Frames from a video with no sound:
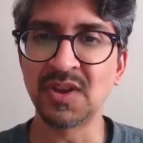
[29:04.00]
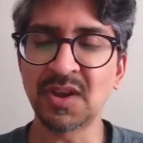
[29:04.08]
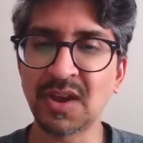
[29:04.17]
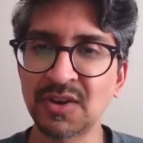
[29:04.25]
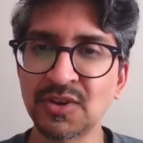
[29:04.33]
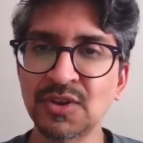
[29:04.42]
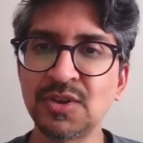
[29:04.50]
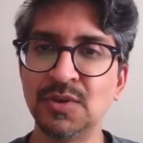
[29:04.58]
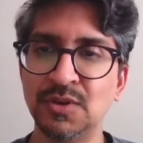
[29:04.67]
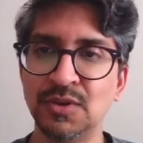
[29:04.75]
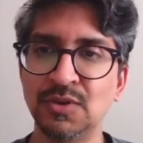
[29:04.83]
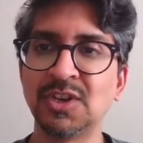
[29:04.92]
not too
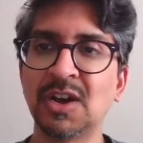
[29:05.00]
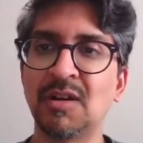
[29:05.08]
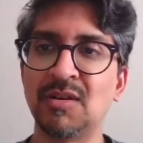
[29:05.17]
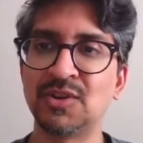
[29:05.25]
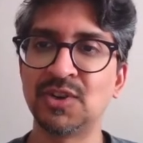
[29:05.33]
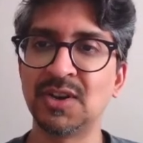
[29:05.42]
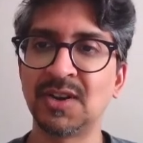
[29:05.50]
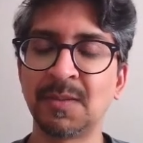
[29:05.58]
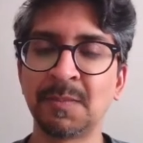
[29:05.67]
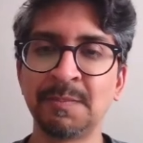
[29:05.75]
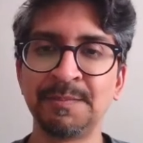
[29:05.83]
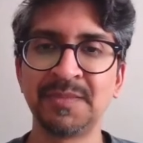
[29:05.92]
challenging.
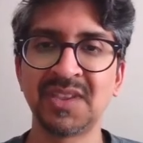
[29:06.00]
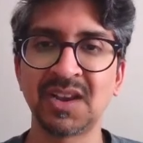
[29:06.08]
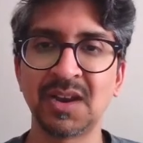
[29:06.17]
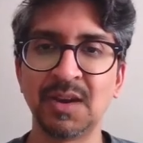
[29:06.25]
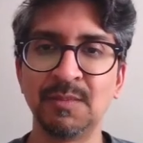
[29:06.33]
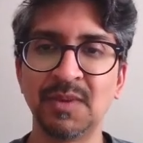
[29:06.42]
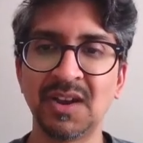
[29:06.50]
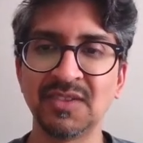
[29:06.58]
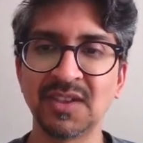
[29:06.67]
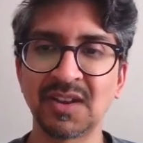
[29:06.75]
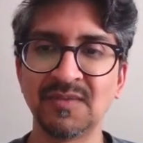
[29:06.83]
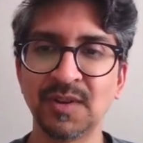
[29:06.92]
I
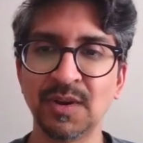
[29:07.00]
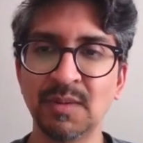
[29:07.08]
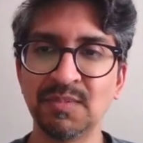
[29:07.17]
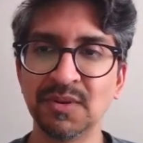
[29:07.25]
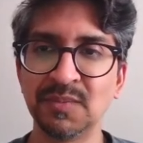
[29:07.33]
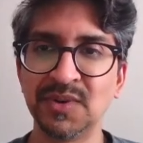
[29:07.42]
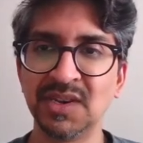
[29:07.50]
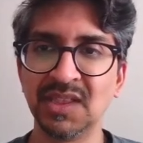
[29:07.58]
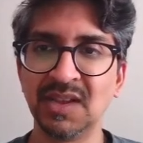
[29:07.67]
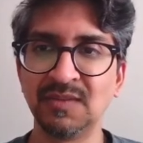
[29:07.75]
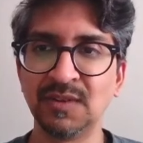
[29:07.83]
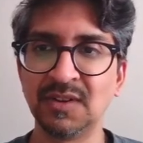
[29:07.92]
think a very appropriate
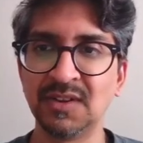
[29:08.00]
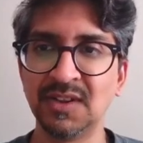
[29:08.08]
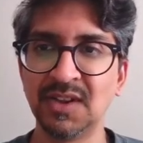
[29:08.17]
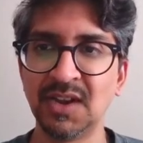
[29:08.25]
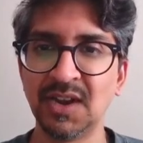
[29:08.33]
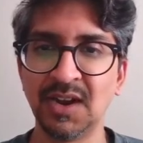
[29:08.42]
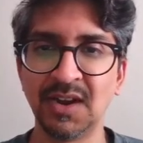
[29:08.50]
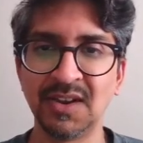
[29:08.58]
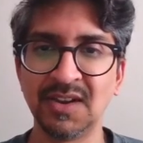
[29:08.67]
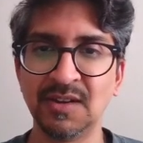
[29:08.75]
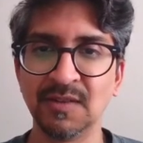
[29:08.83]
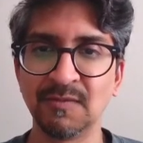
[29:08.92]
level
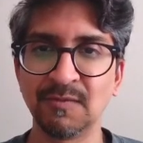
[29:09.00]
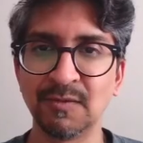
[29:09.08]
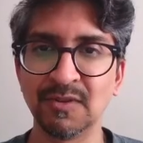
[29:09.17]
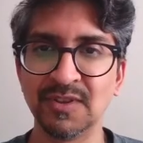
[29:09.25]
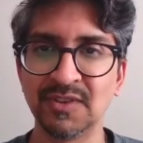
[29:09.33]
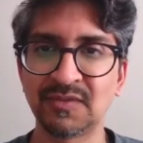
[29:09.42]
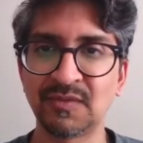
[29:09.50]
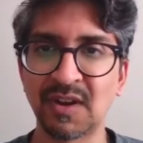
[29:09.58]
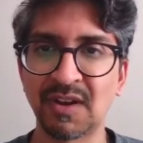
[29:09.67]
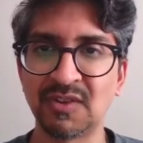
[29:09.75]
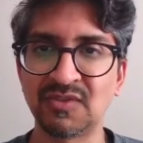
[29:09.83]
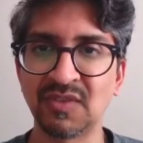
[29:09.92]
here for this
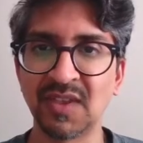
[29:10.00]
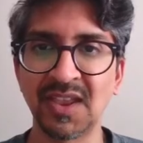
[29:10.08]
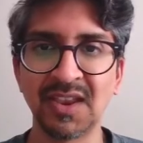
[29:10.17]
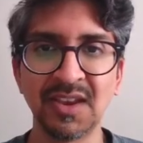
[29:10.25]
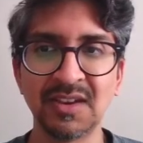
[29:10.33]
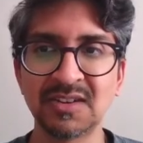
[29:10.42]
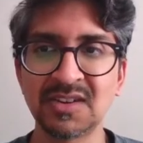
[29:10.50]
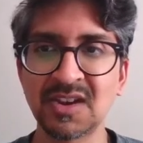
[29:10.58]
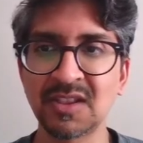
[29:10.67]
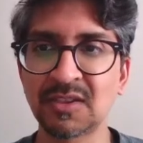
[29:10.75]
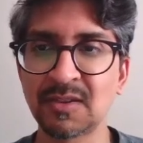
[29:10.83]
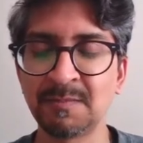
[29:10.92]
Friday, July
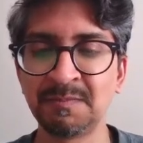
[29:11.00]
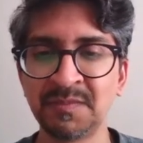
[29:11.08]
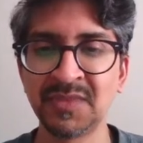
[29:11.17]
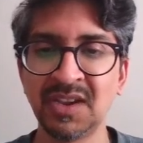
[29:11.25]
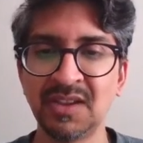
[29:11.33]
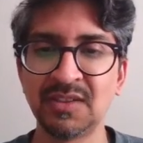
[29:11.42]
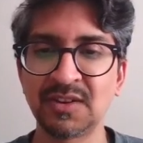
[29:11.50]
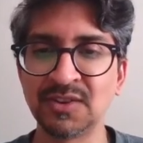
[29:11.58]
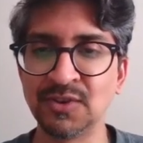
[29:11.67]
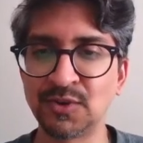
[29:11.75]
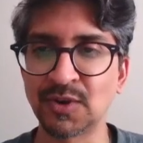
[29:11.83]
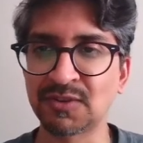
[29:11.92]
18th. A
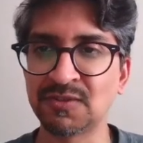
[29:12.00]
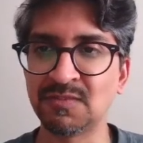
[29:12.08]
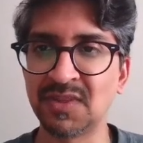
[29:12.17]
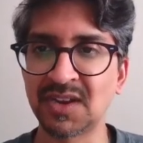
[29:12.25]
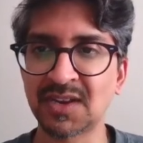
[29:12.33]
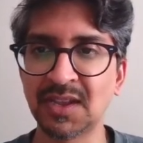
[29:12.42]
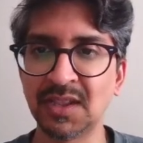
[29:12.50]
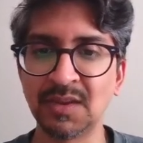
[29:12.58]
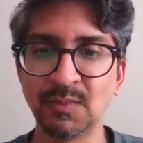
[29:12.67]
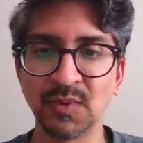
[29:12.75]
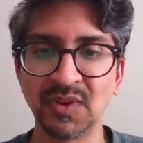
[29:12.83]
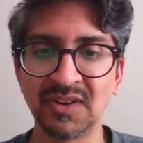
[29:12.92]
construction by Kelly
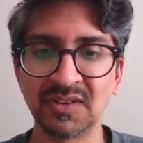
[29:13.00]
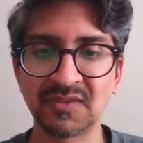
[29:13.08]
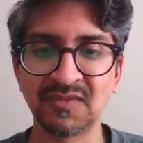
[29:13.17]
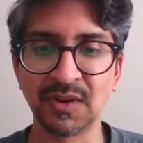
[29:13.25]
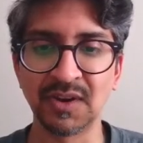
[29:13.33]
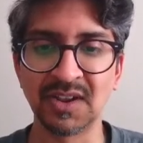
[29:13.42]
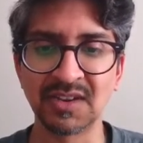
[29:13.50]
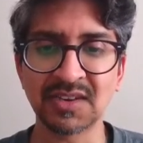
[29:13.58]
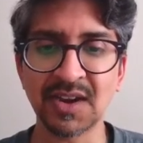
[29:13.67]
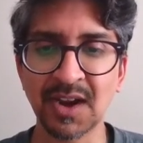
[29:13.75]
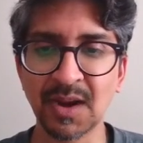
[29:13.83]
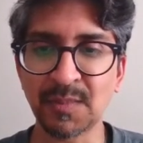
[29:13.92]
Moranis. Very nice.
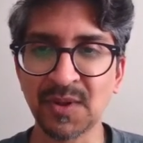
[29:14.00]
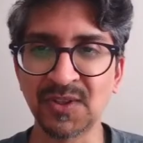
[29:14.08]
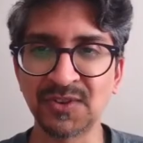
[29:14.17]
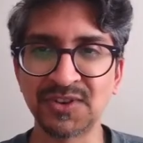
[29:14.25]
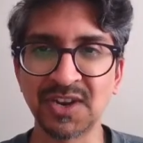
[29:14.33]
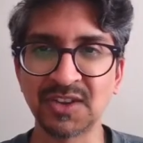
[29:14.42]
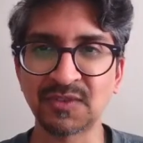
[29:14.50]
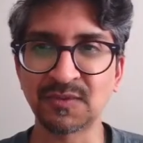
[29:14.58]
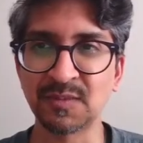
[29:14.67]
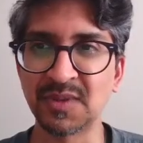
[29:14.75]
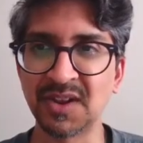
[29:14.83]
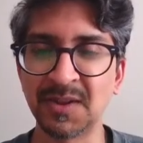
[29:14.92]
And I apologize for
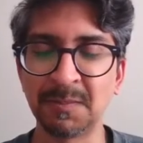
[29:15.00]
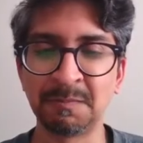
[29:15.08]
my